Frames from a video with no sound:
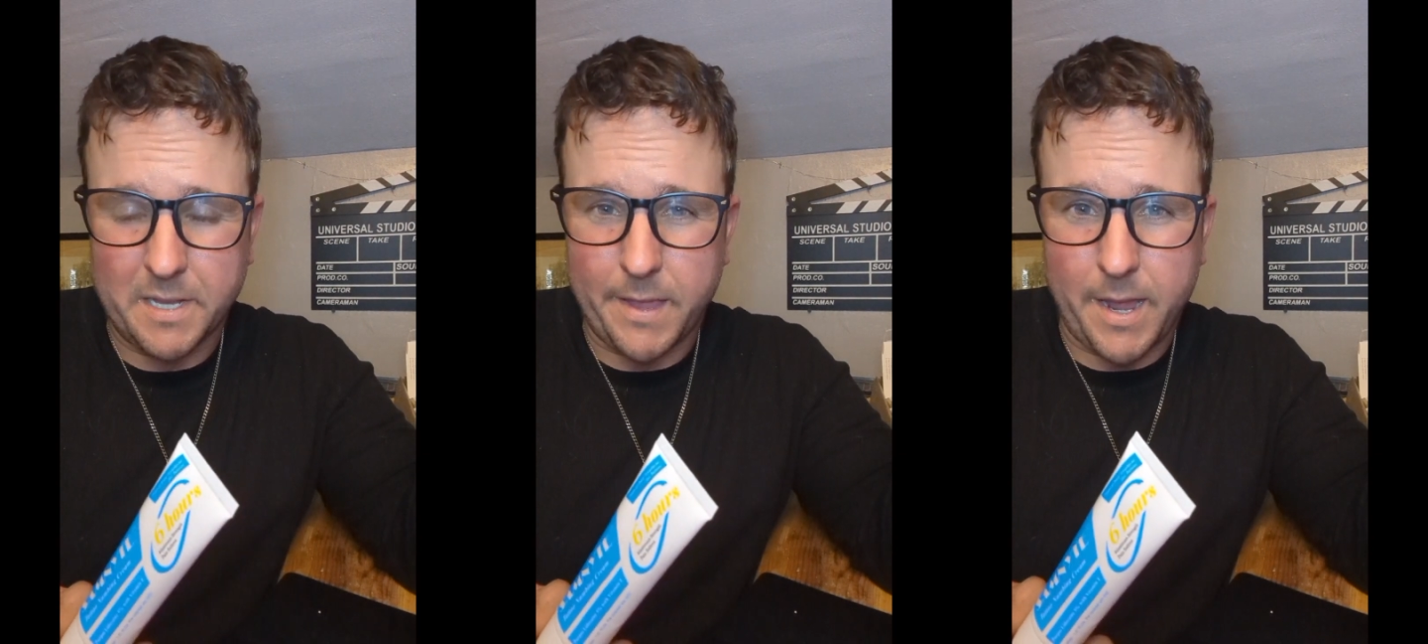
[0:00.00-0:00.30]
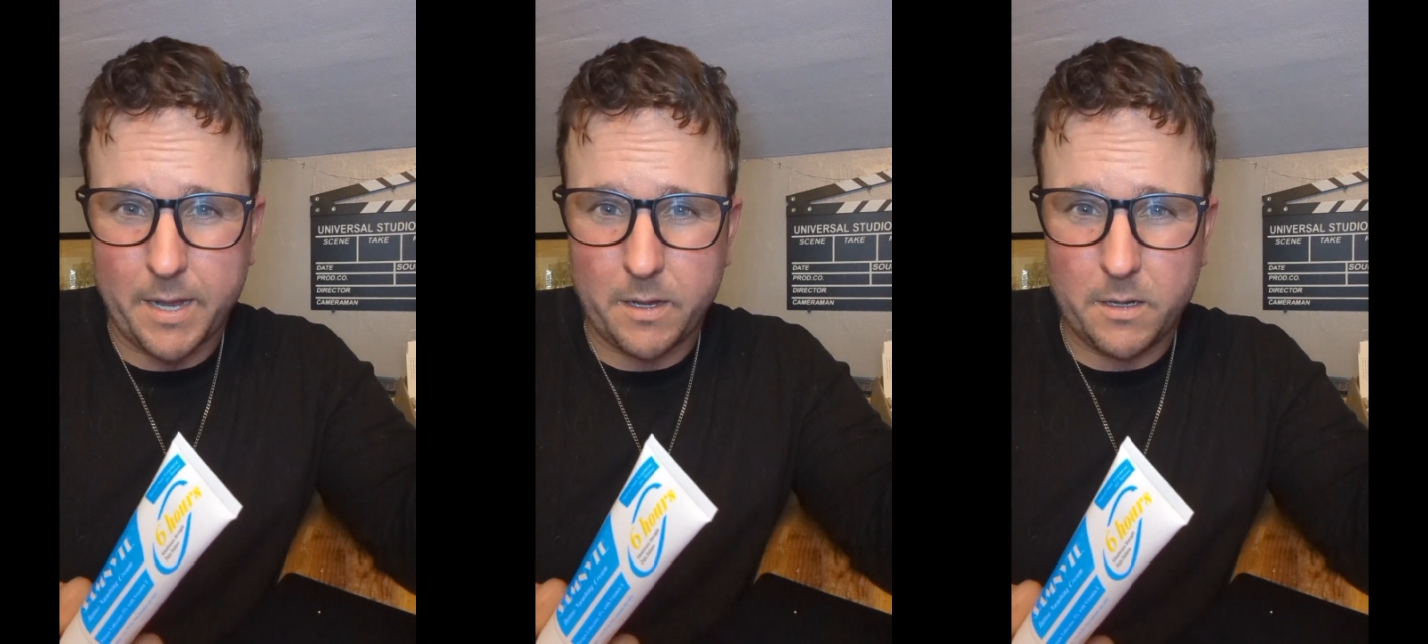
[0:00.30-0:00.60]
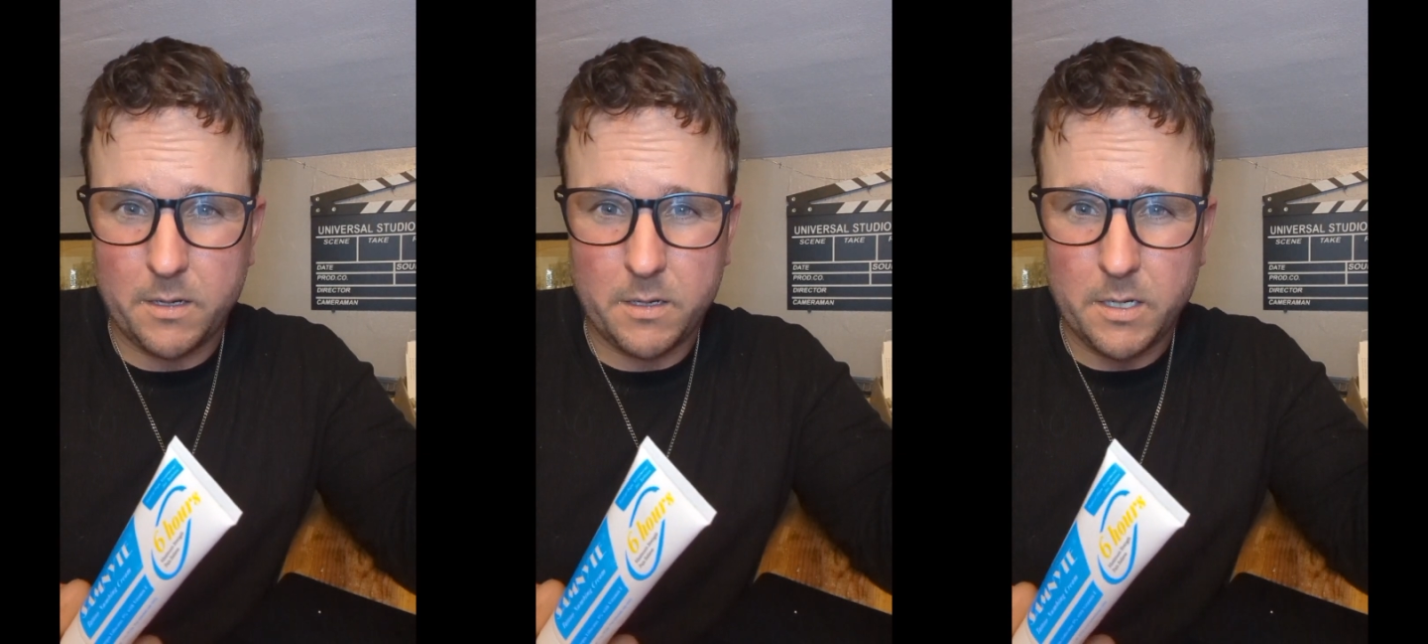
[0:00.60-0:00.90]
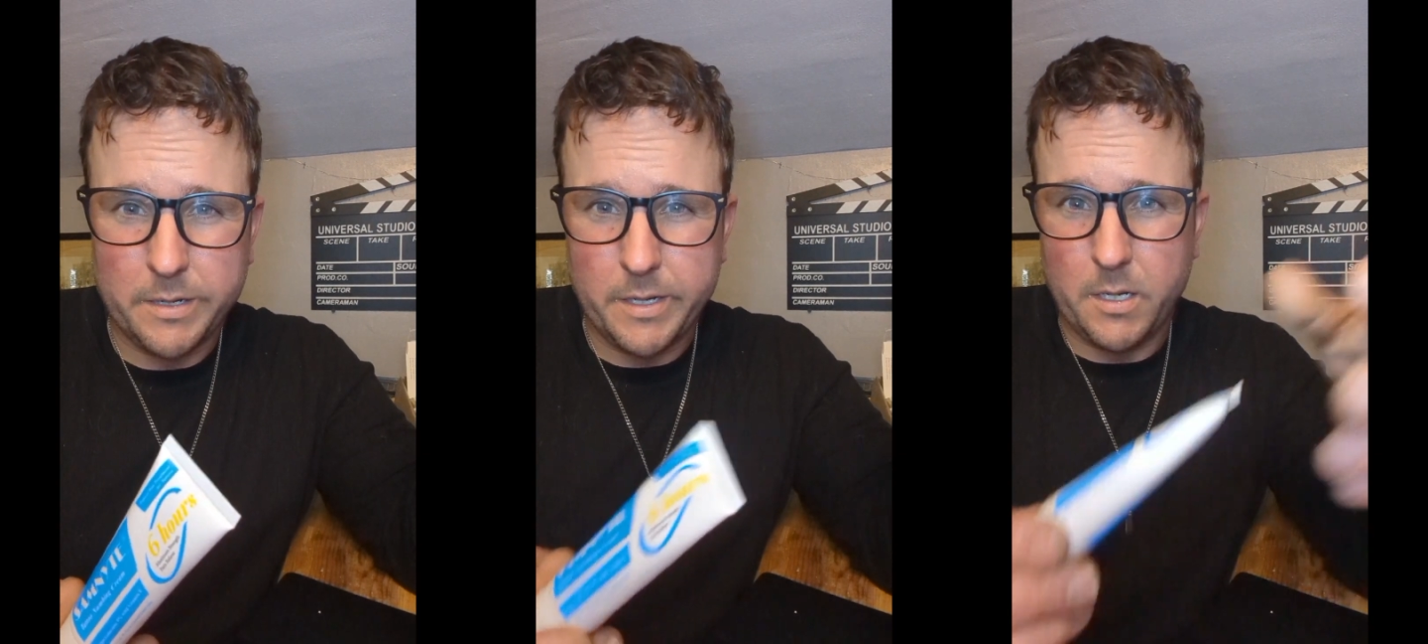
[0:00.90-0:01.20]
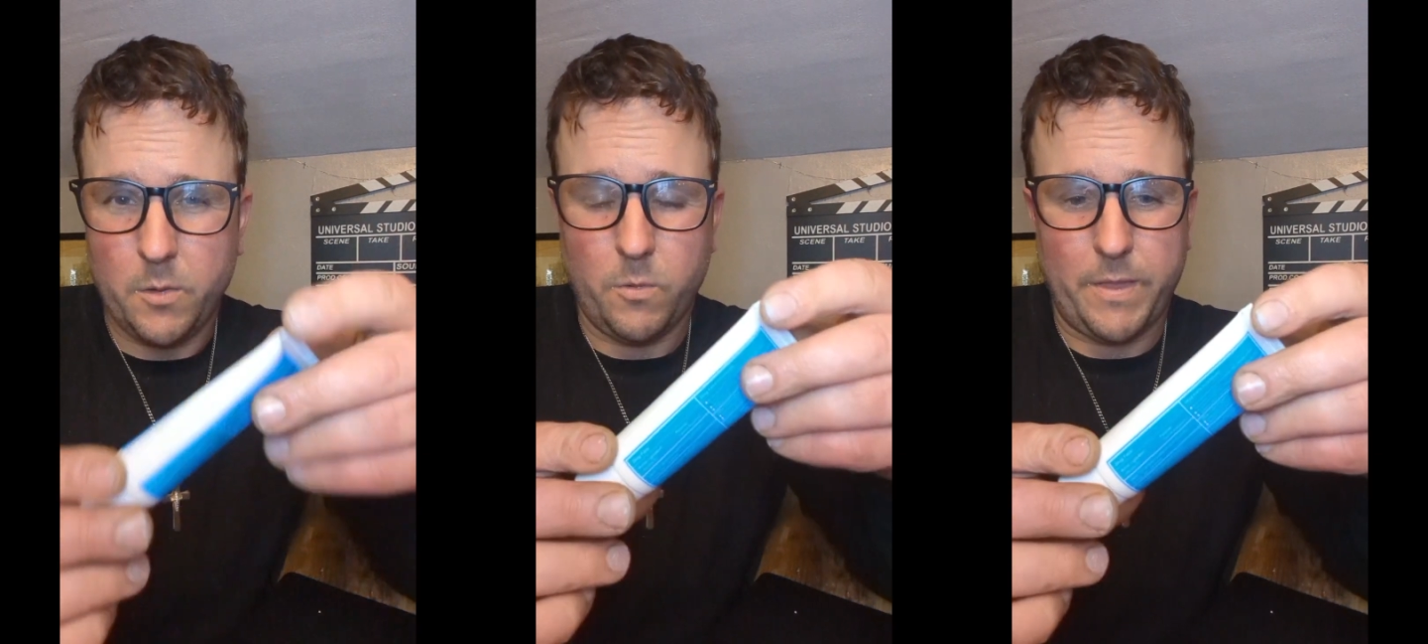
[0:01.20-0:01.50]
that
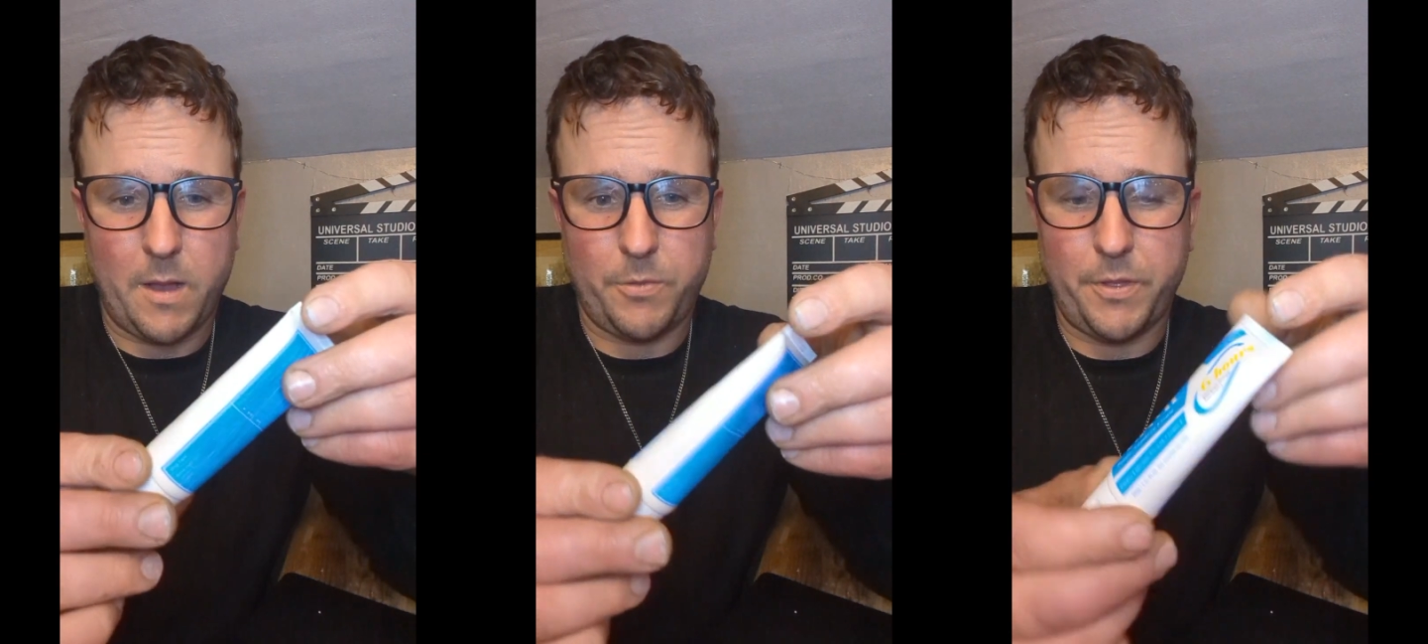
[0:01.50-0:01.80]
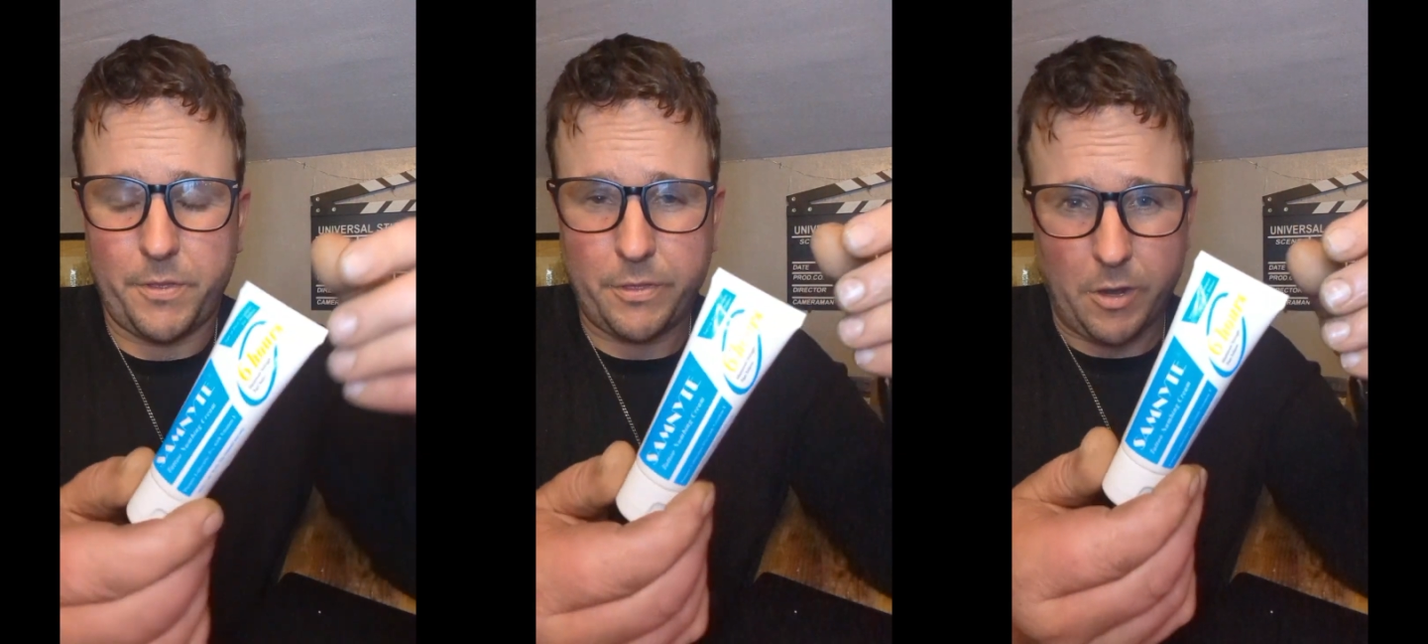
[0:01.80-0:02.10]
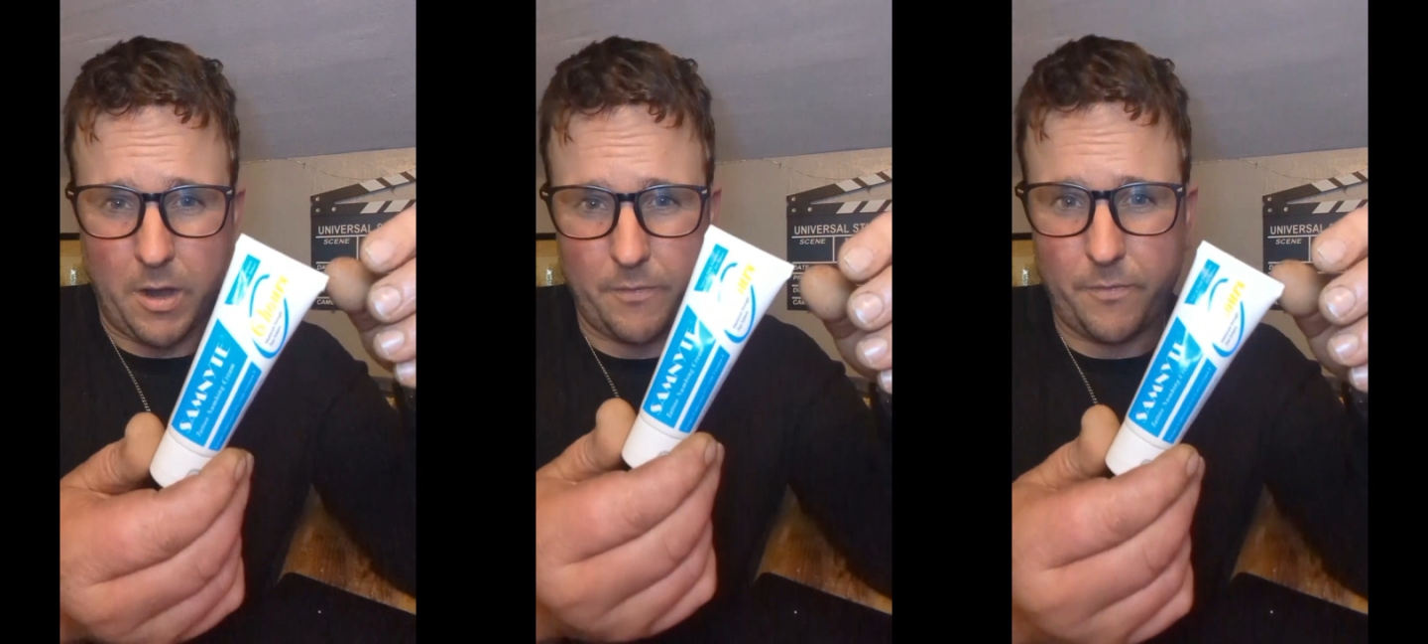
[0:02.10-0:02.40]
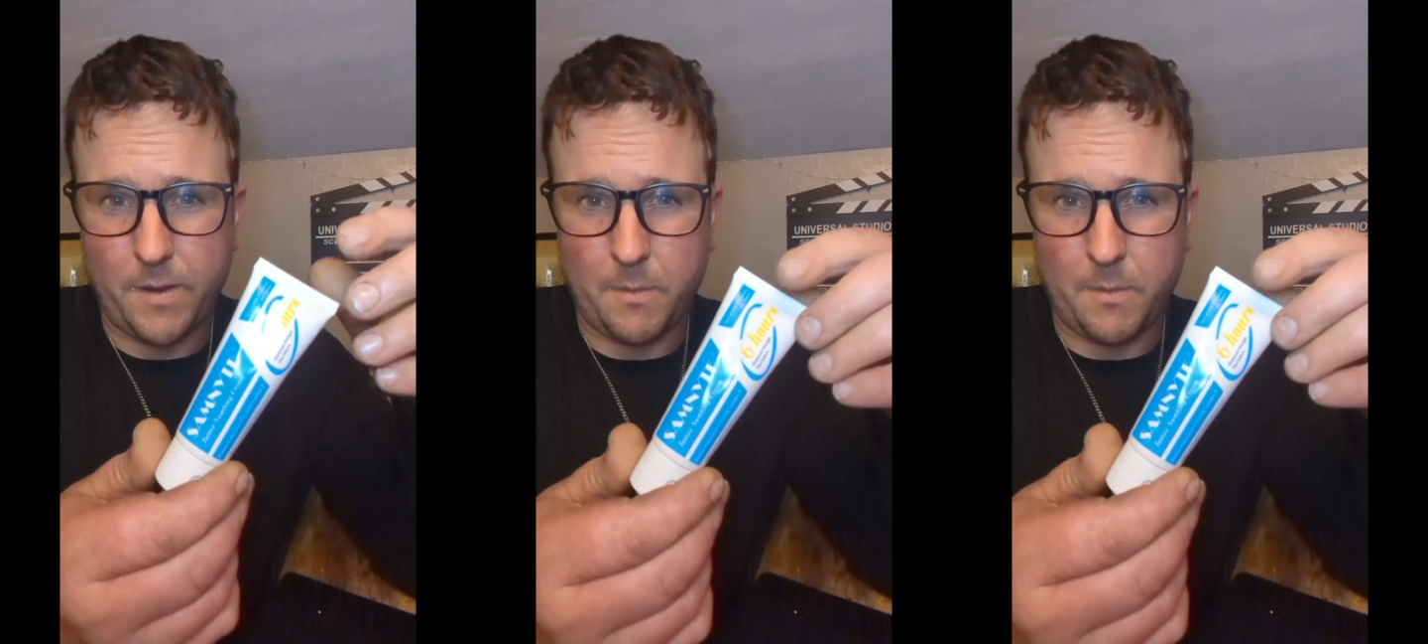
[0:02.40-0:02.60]
without this stuff.